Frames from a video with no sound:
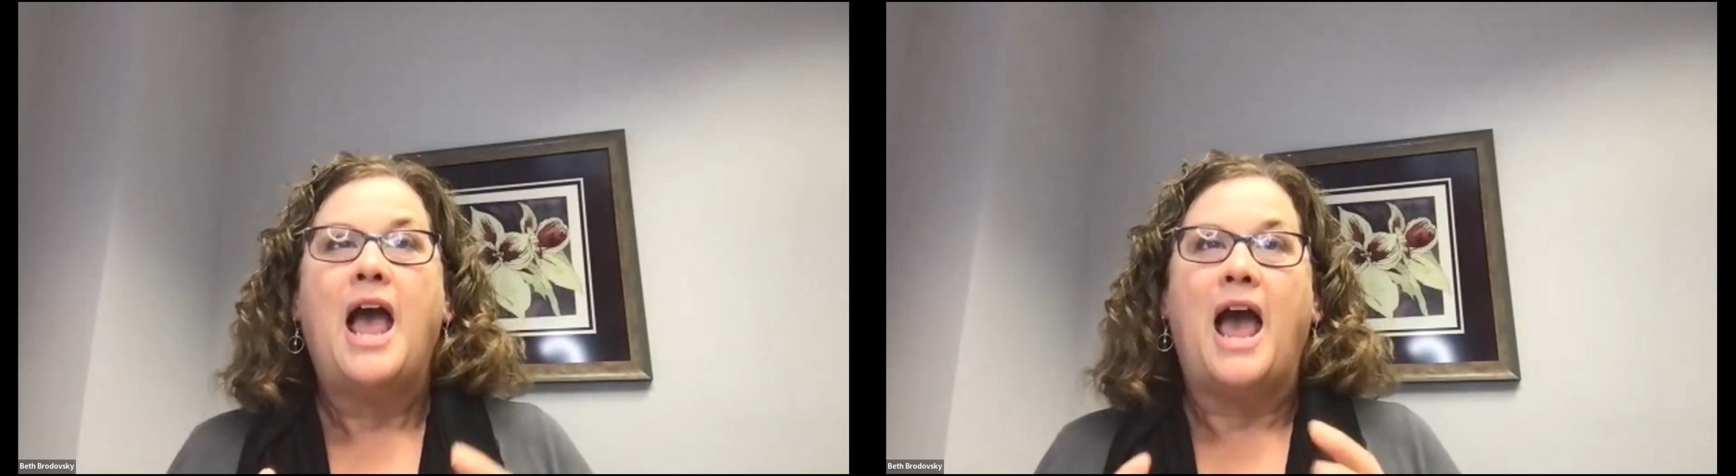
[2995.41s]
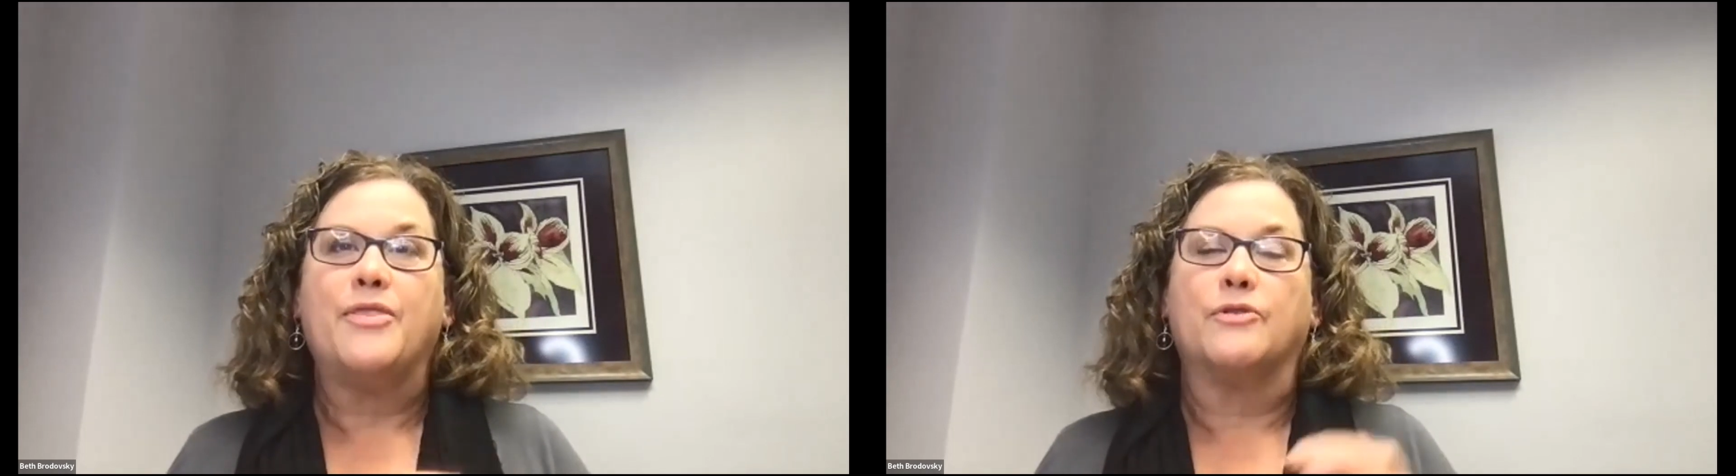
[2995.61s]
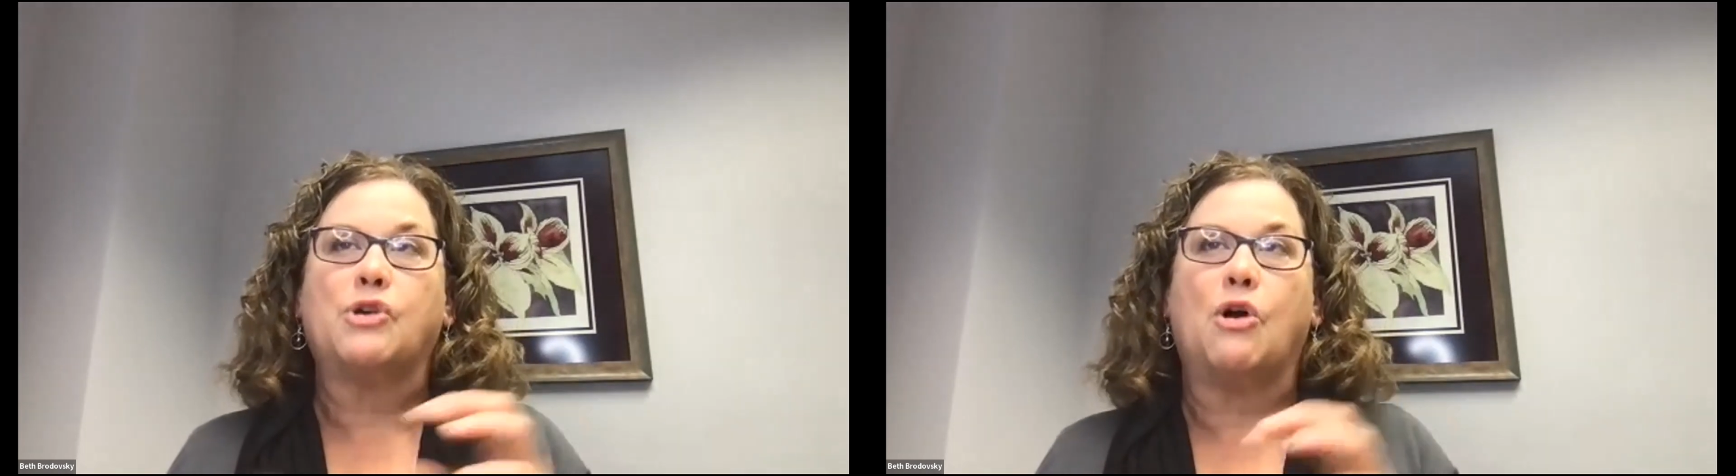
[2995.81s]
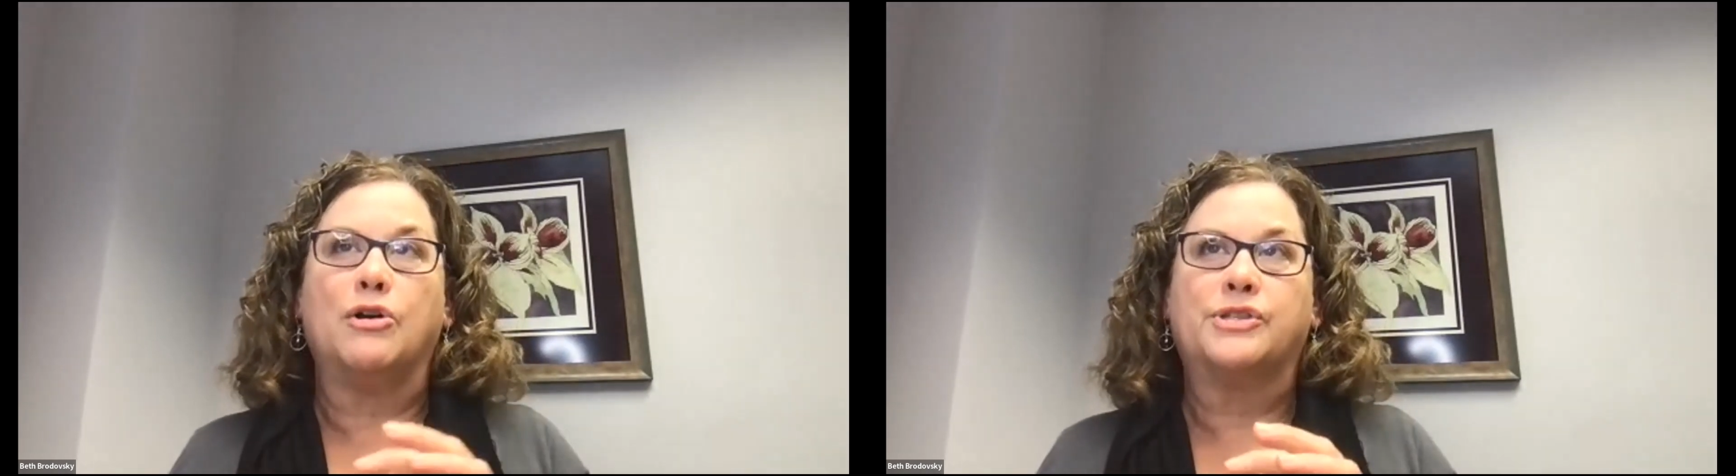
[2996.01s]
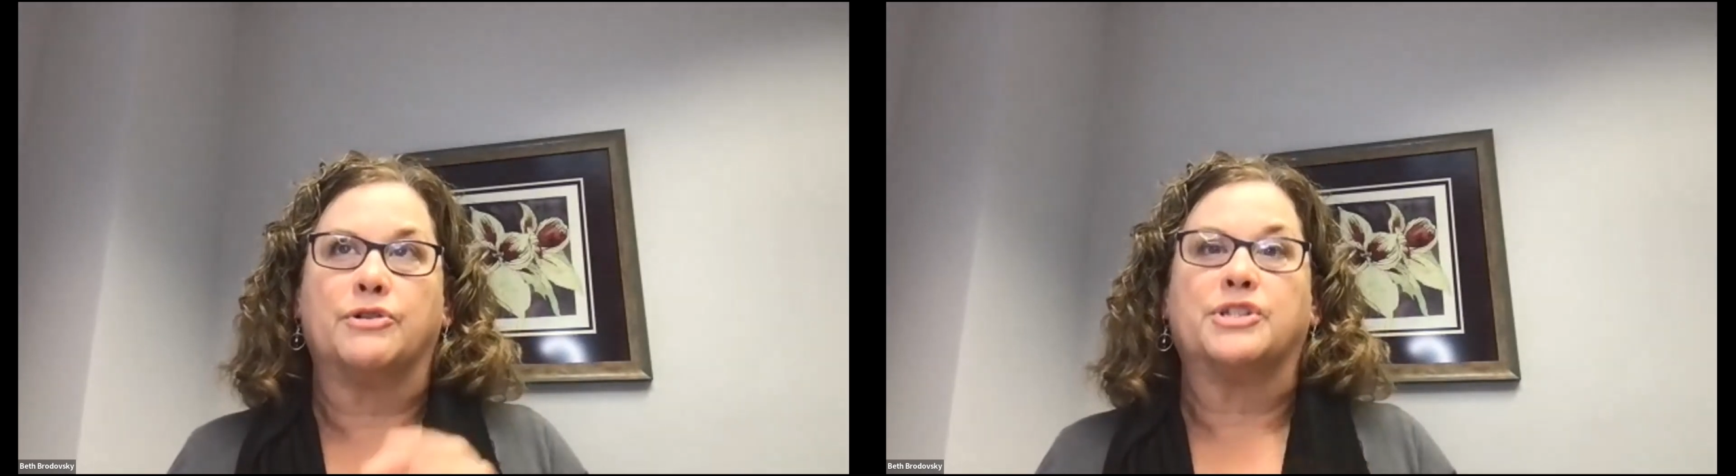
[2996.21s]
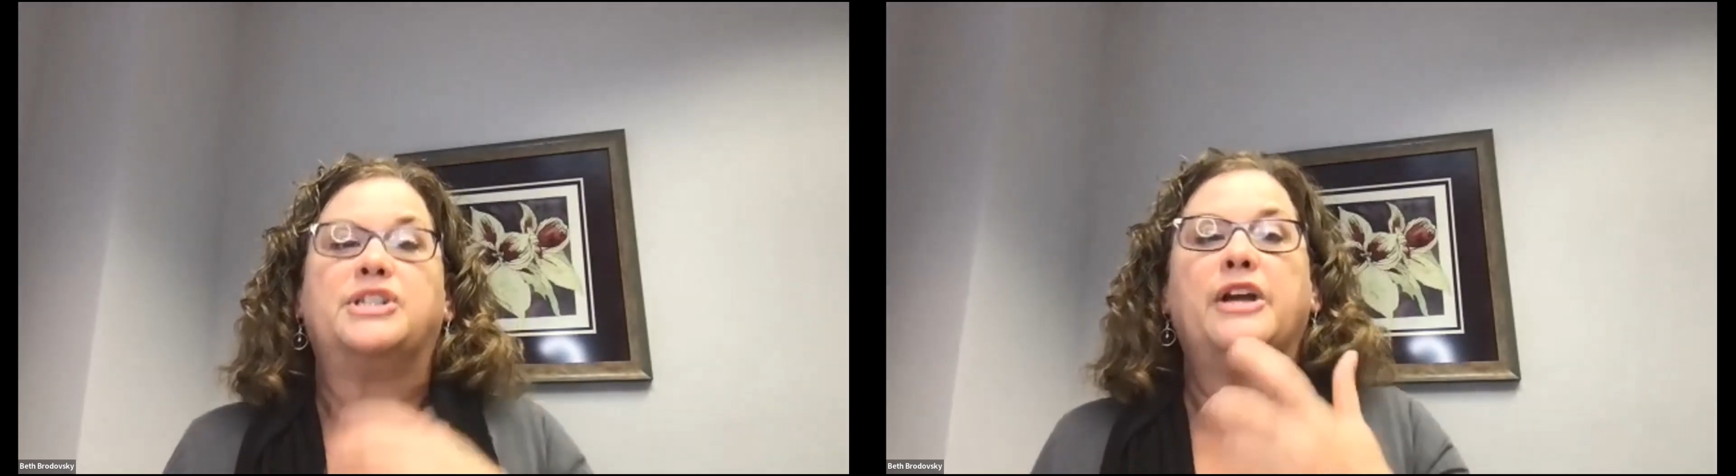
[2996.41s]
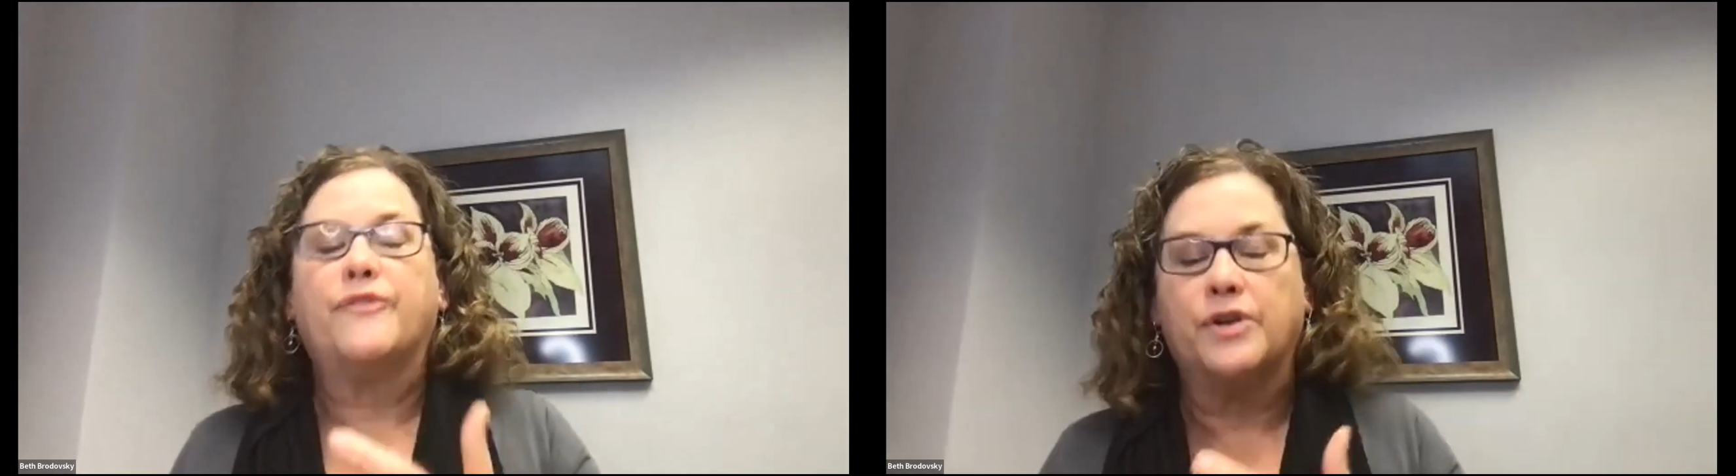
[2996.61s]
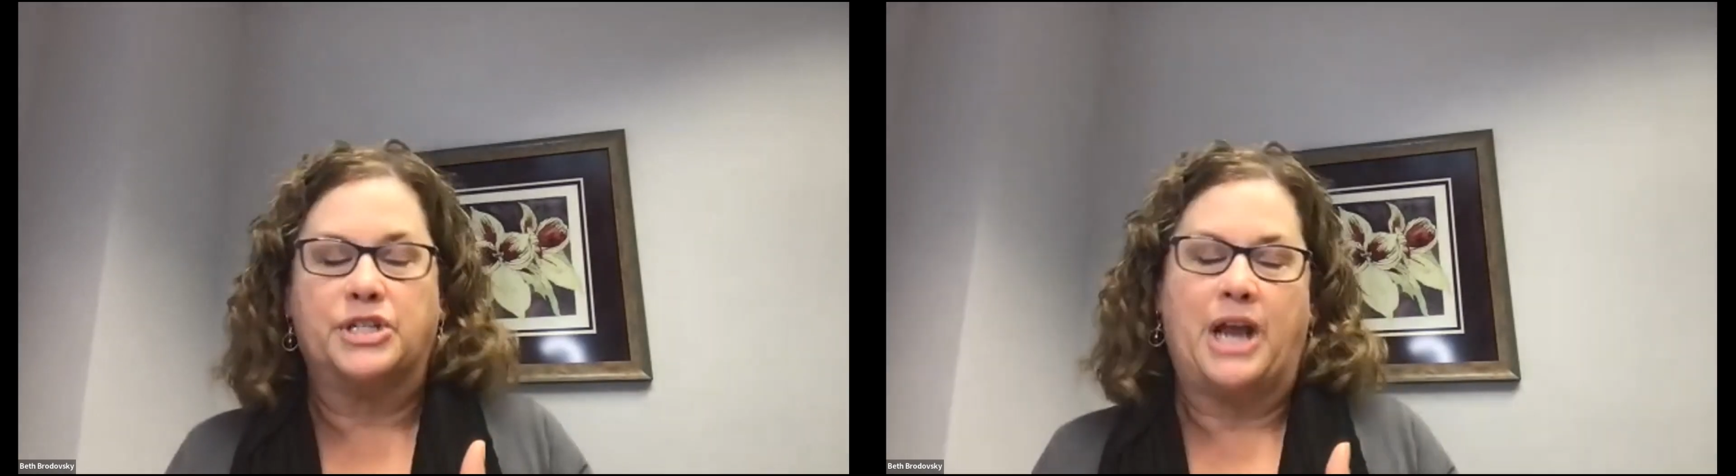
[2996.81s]
And there's
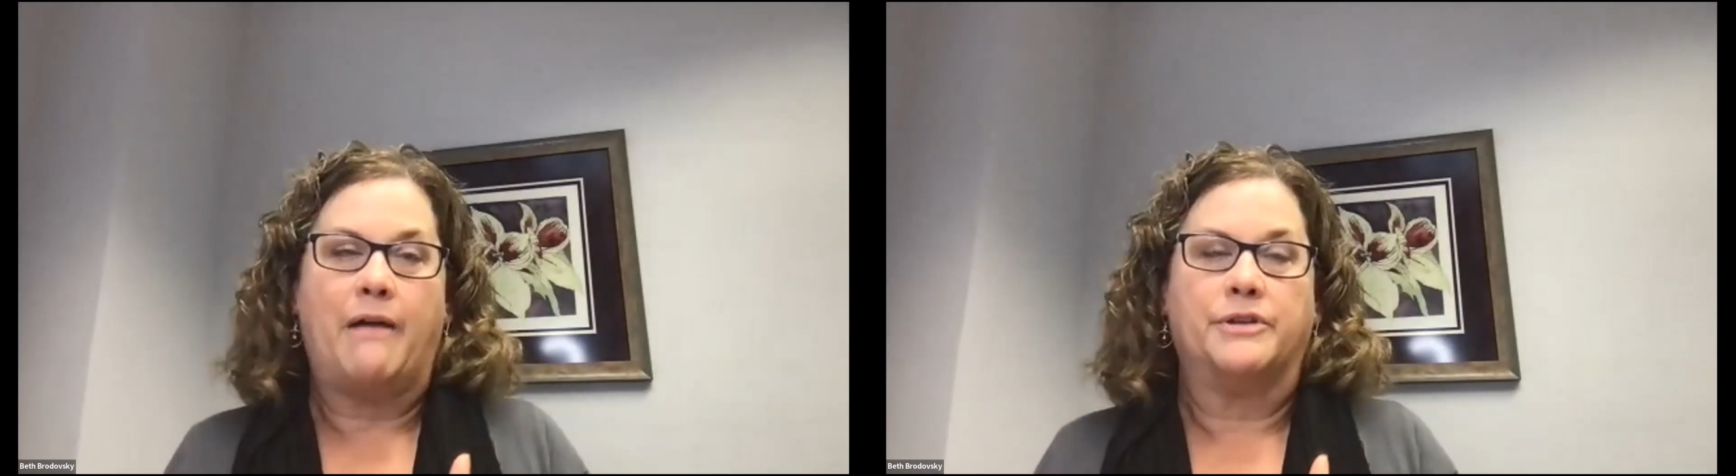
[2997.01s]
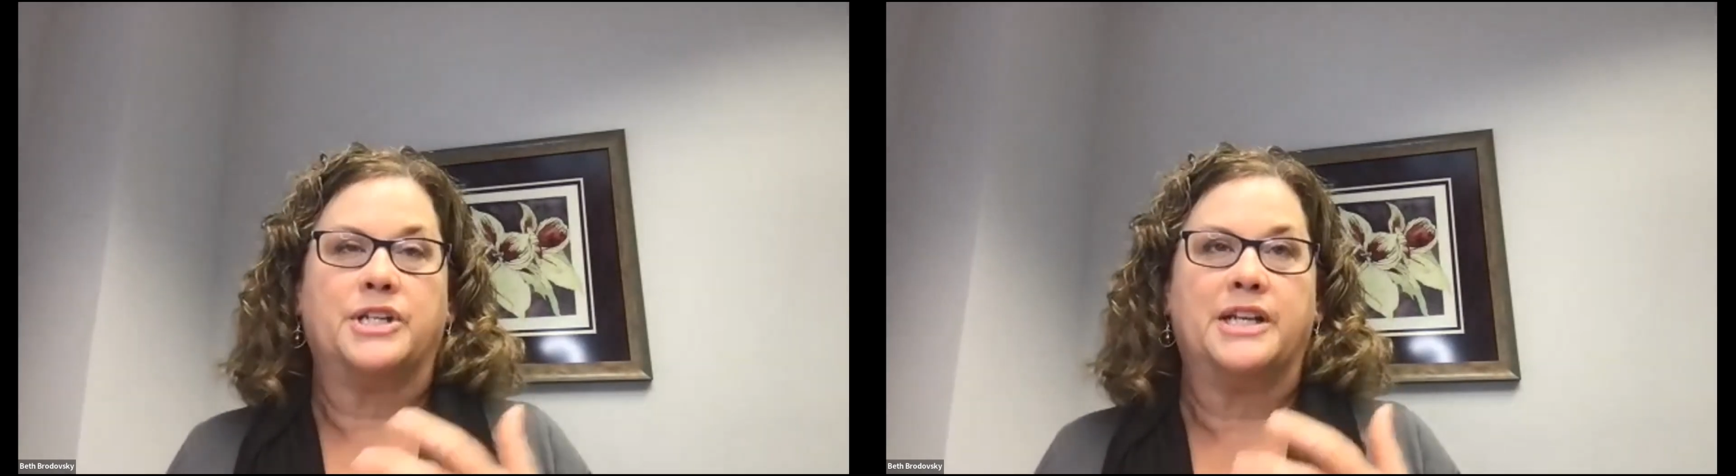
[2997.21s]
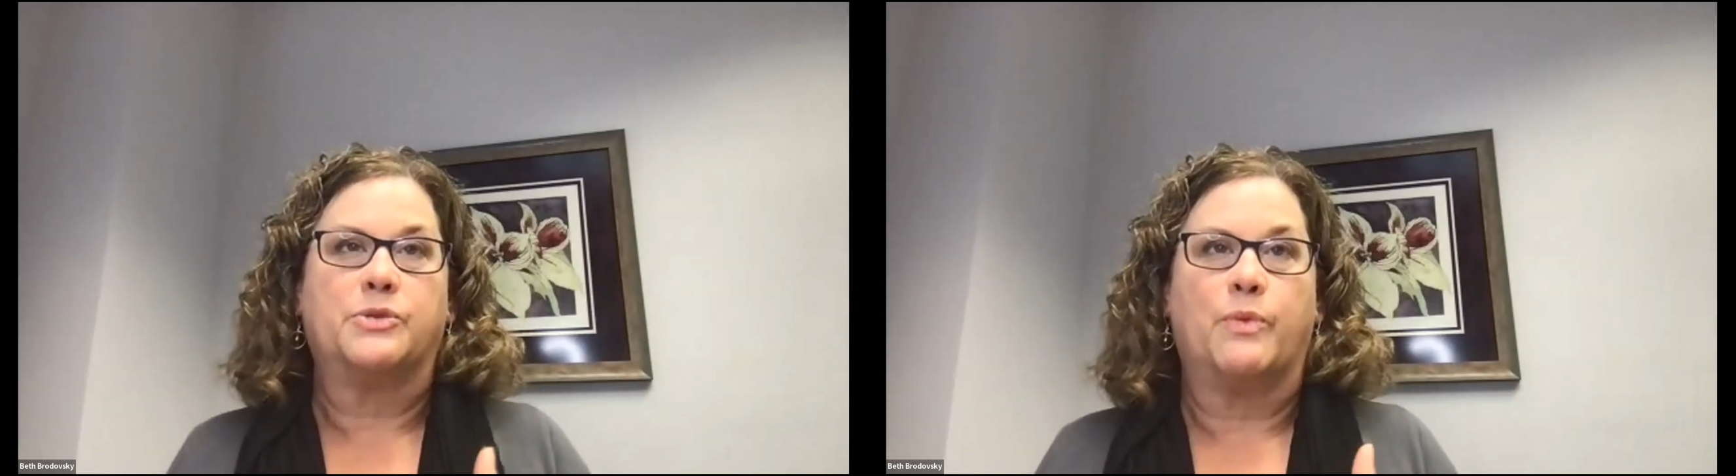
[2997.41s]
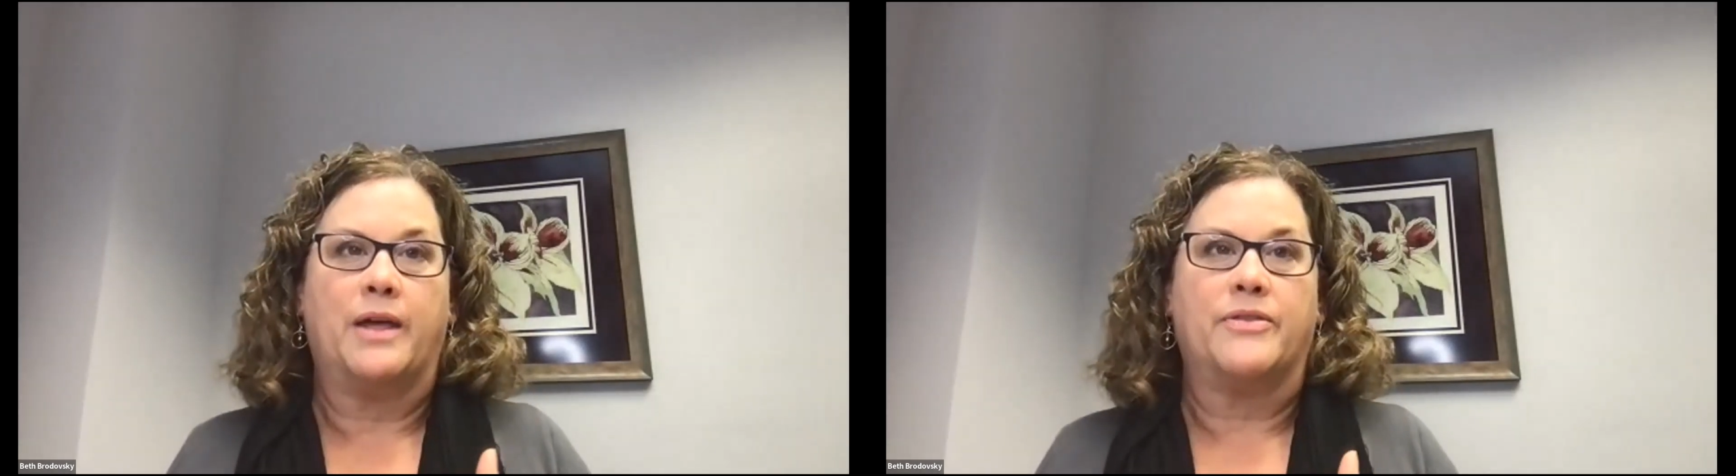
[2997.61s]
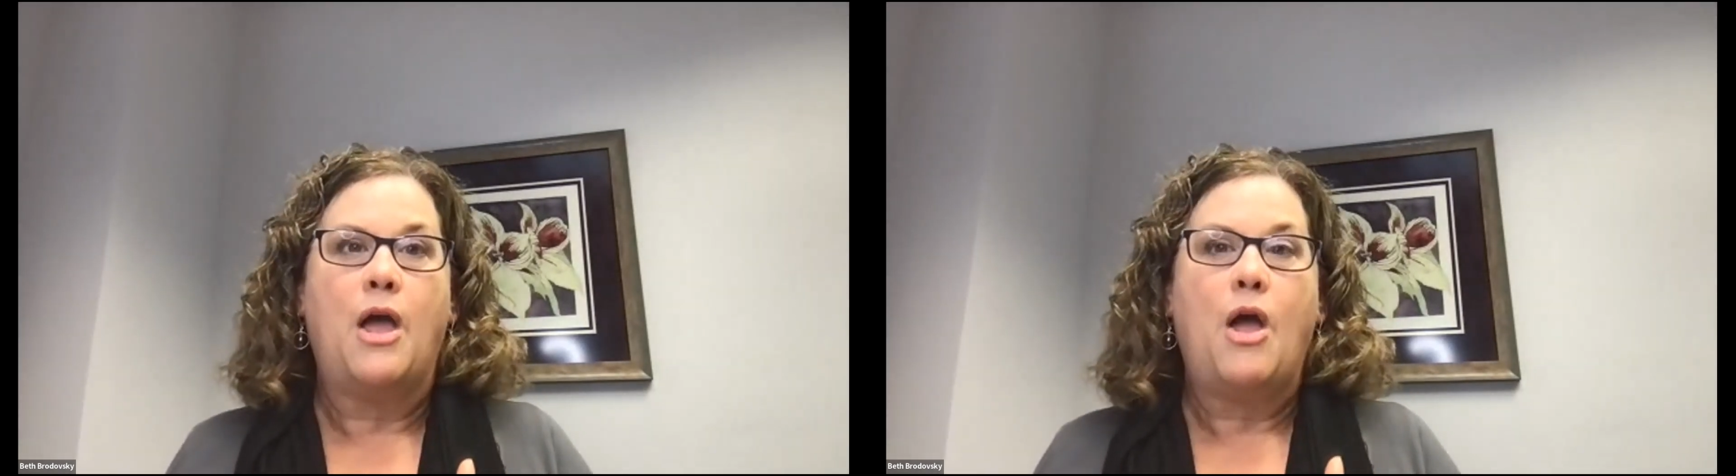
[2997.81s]
different challenges with,